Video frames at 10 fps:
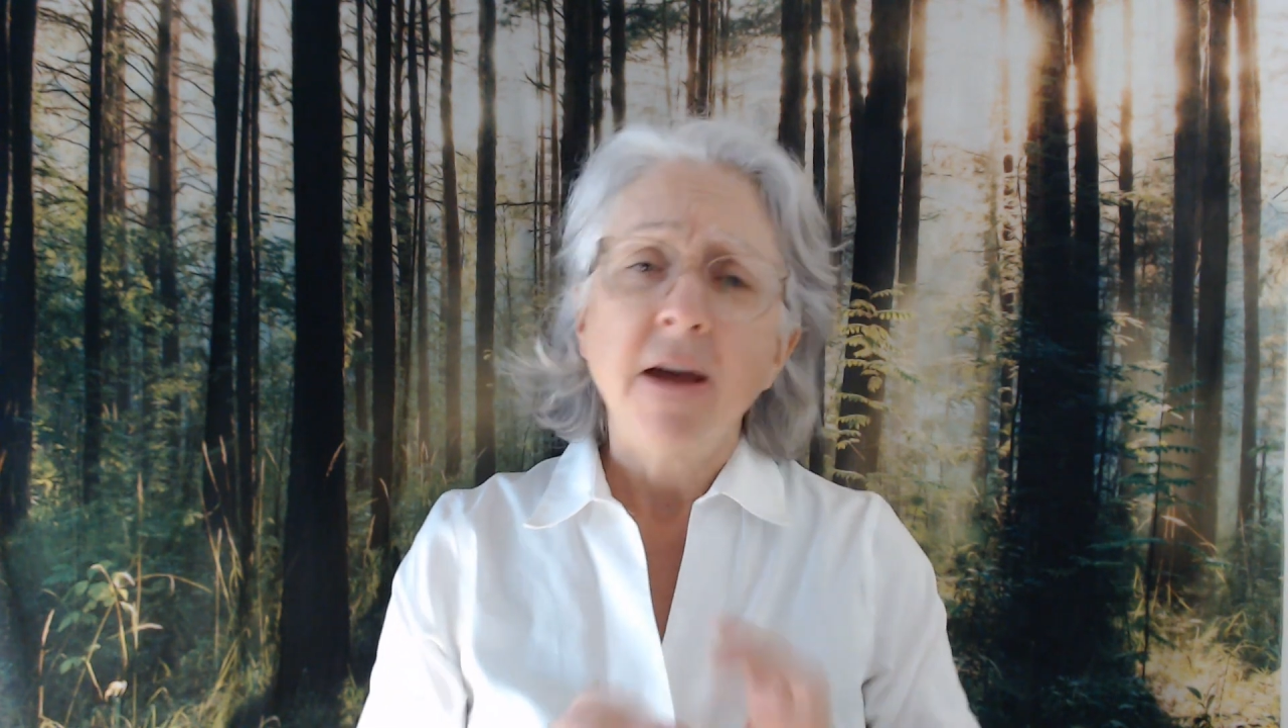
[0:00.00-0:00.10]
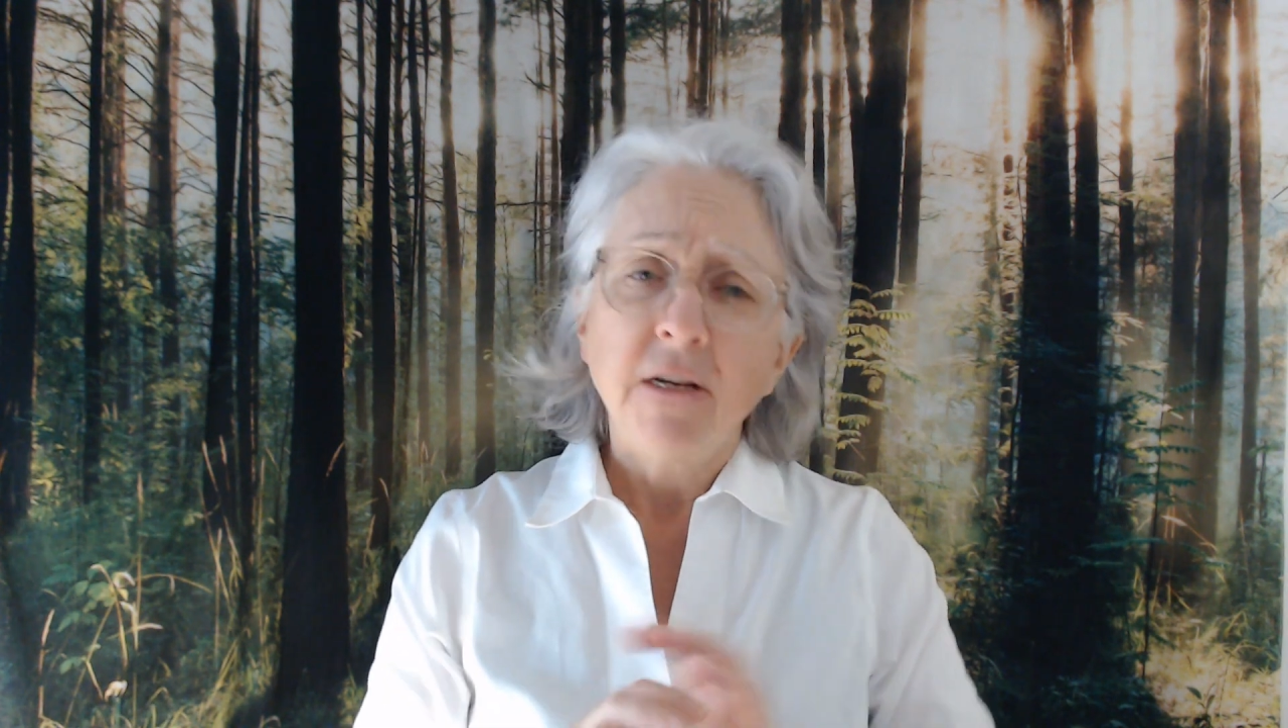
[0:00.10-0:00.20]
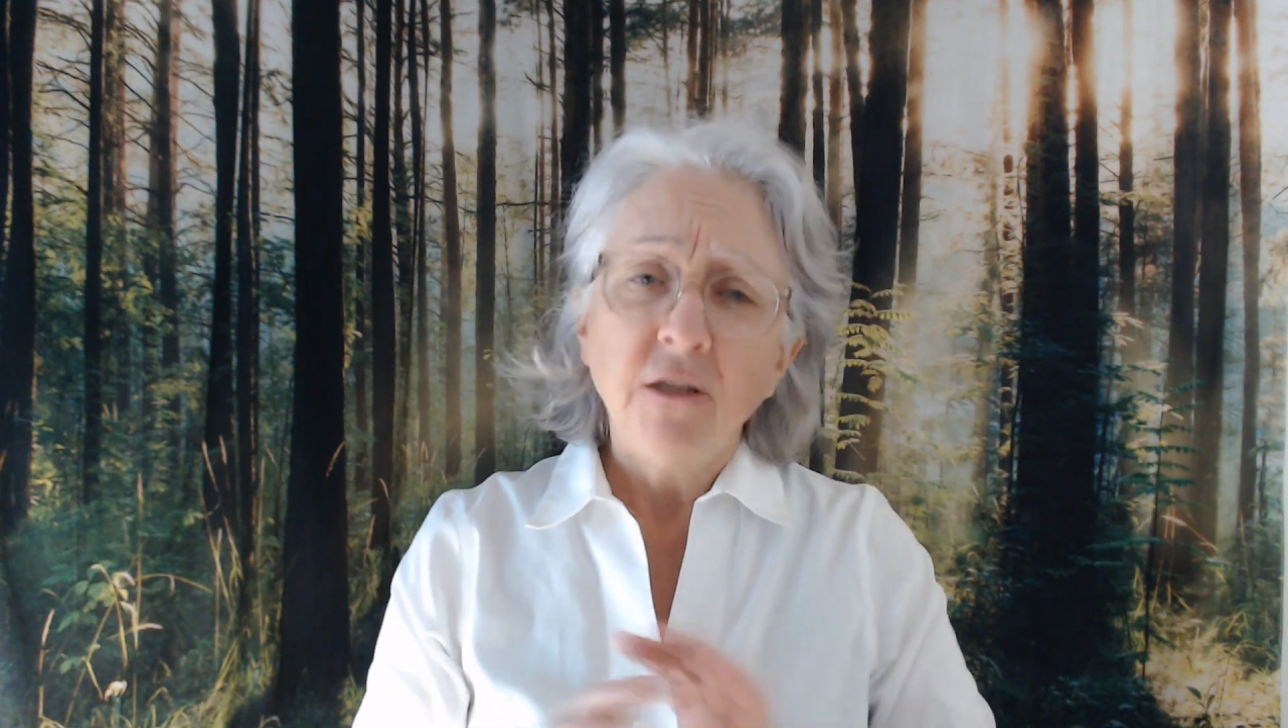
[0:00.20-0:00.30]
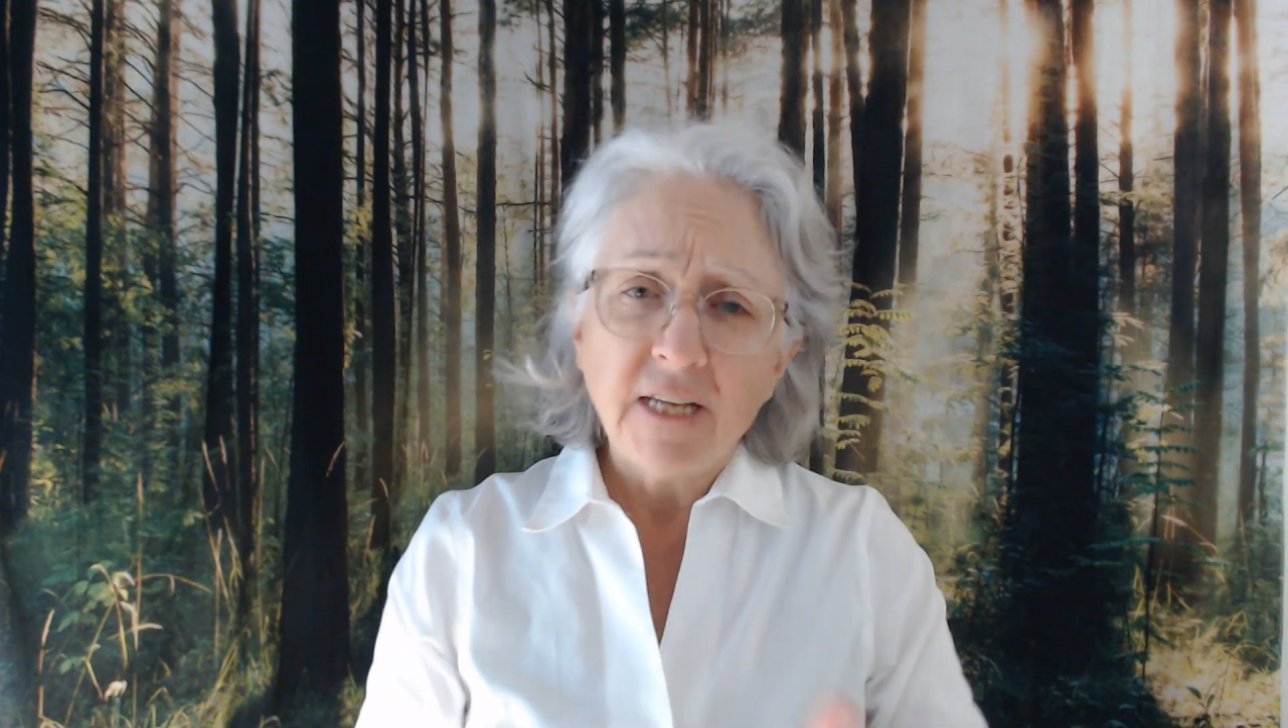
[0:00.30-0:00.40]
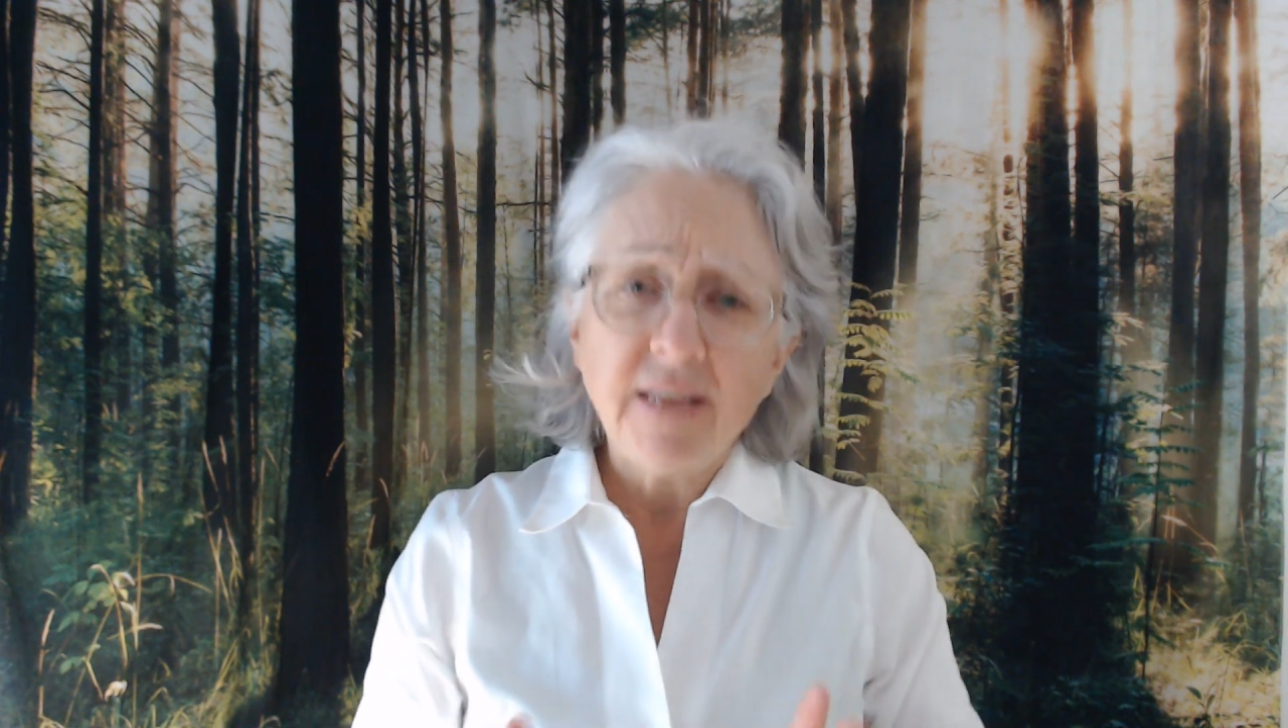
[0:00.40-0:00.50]

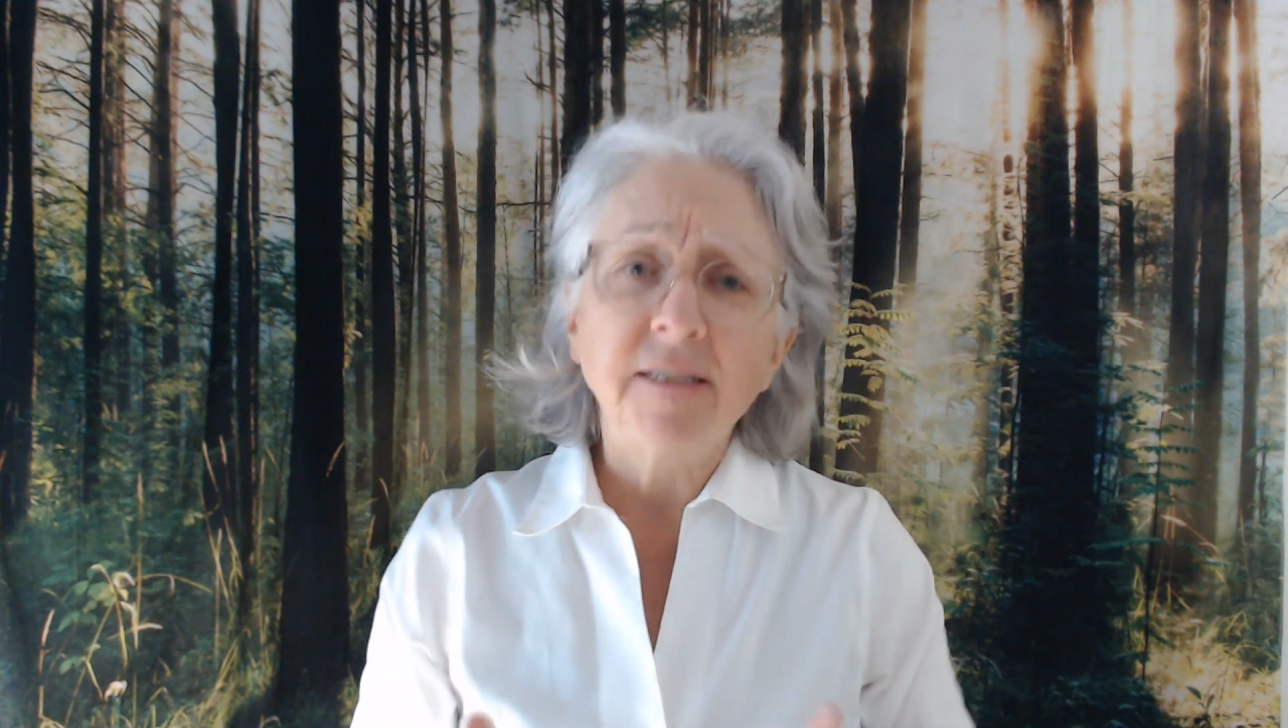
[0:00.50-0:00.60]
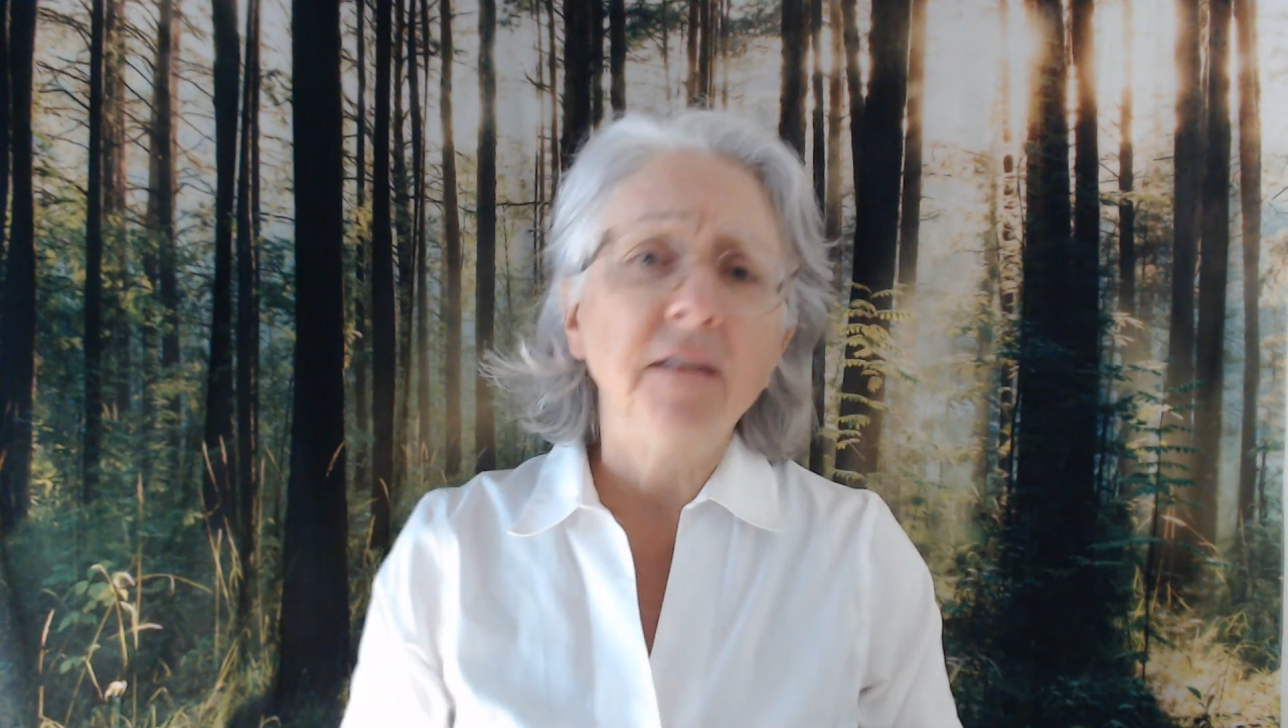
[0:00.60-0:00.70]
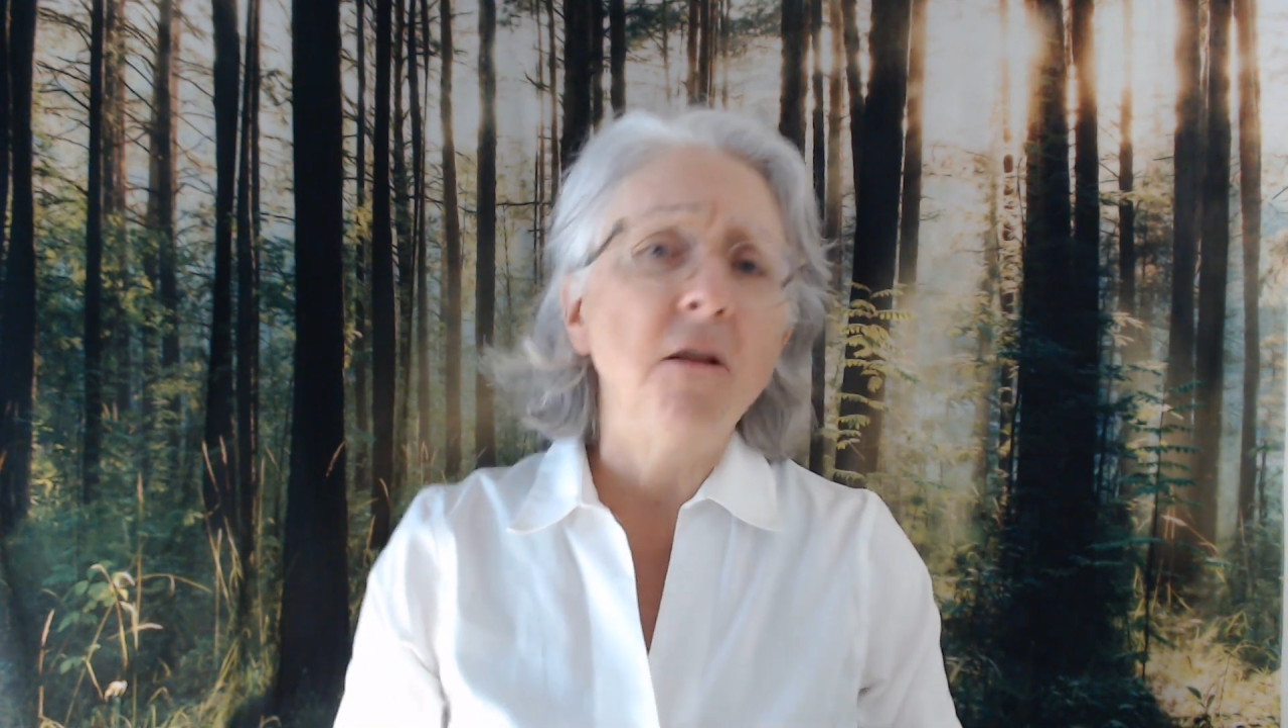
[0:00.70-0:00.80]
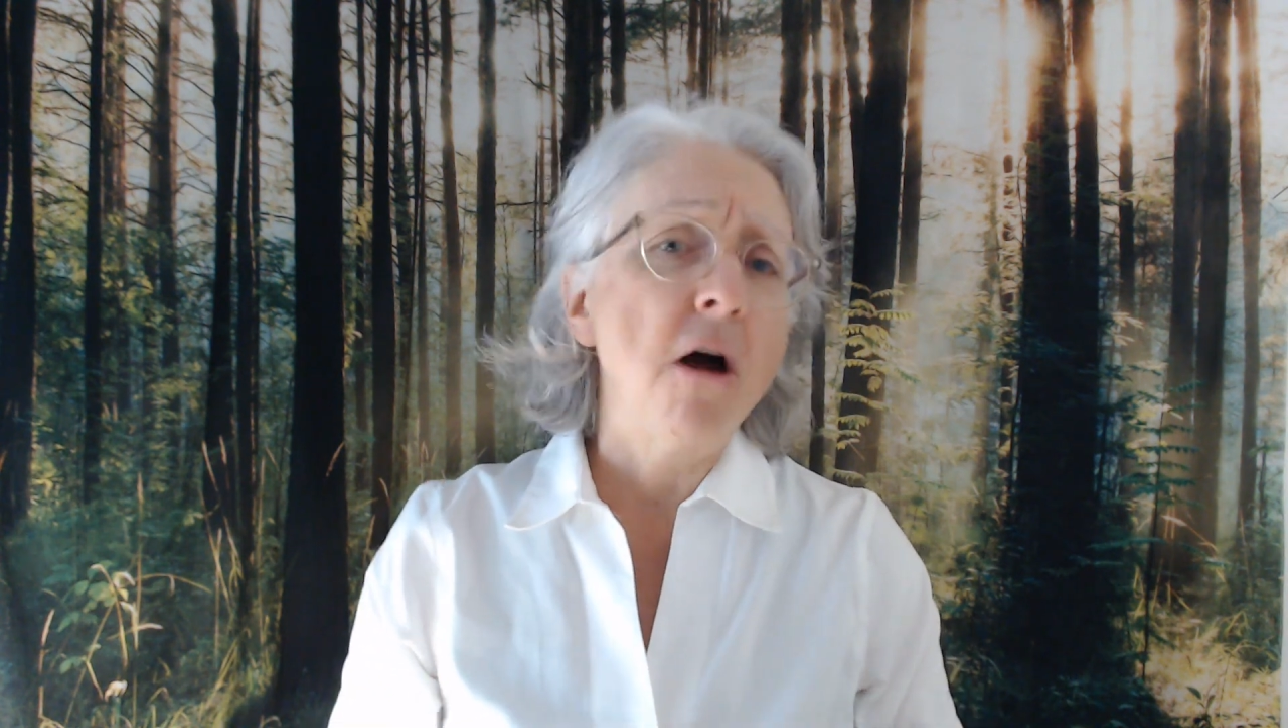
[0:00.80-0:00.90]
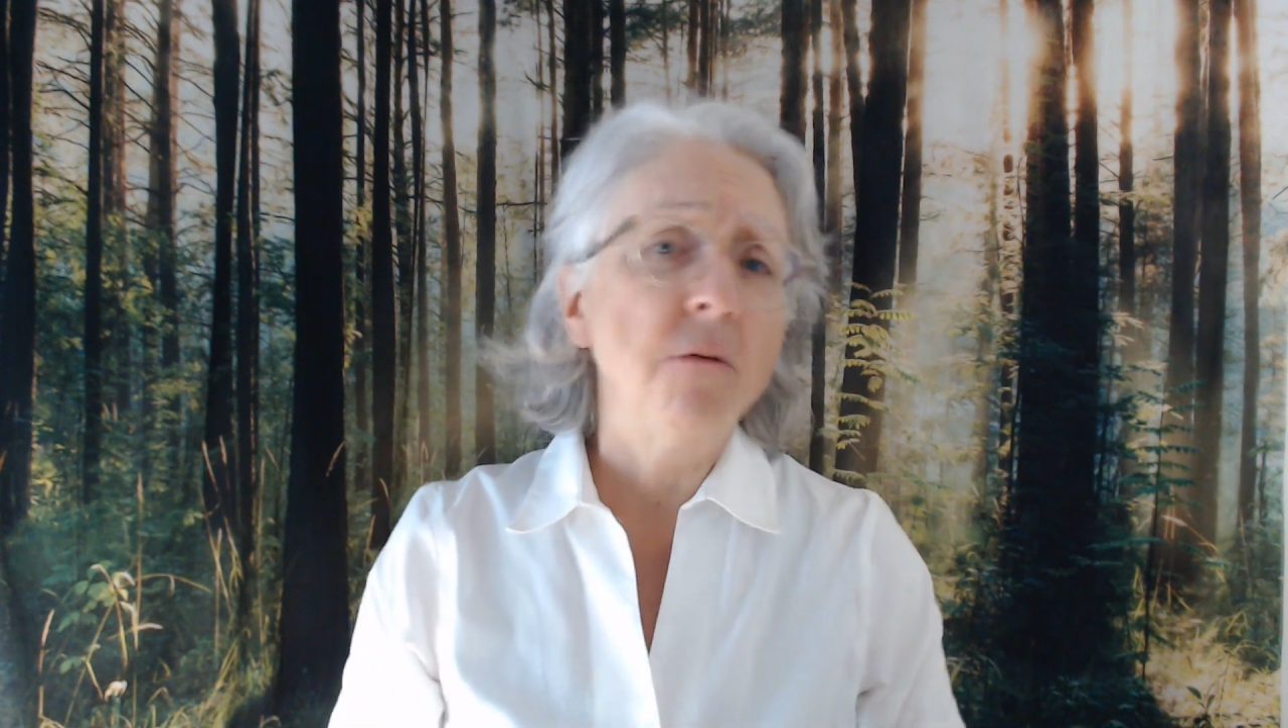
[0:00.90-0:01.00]
You see this a
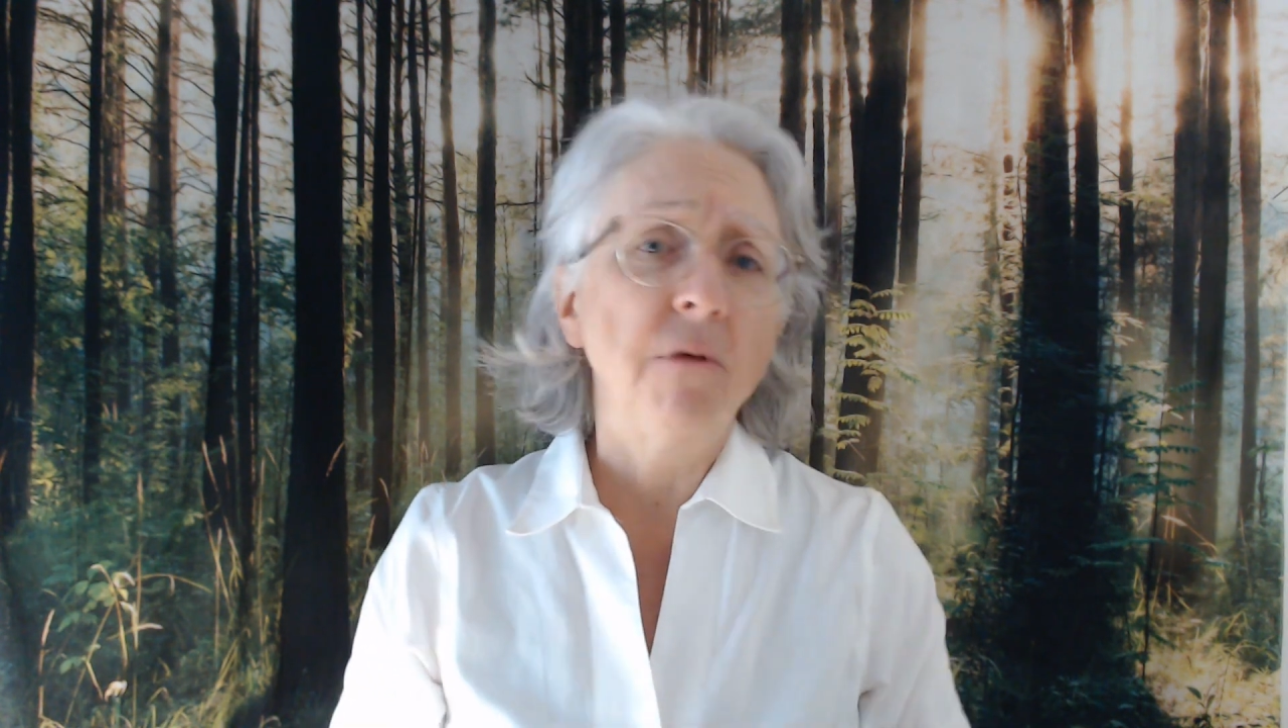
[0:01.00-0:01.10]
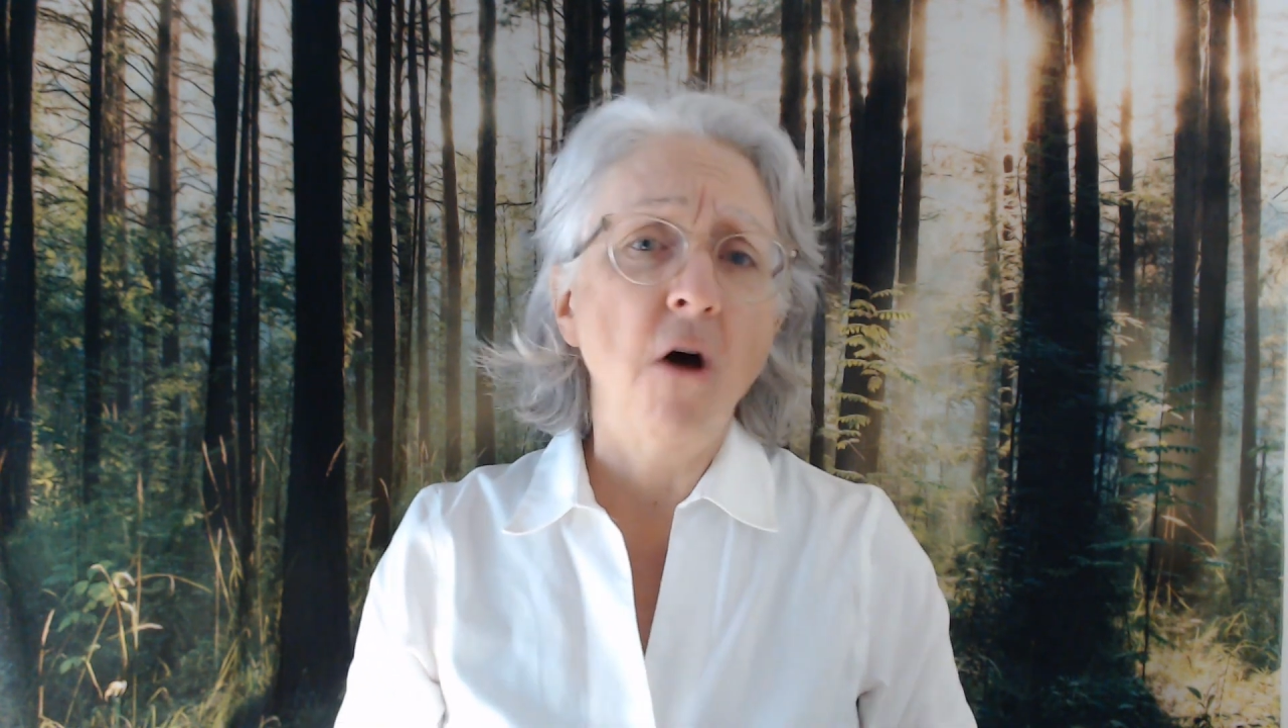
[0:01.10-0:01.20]
lot with